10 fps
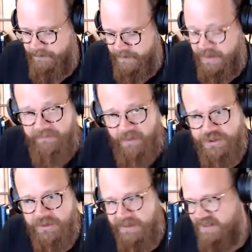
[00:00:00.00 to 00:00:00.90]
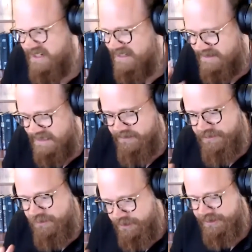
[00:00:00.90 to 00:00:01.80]
conversion, because he sees
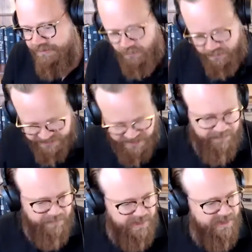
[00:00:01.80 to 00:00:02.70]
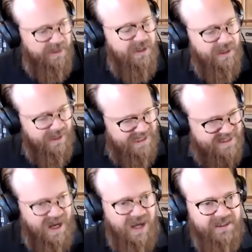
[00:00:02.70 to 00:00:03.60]
these Christians who were suffering and
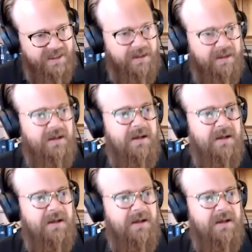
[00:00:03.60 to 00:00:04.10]
dying,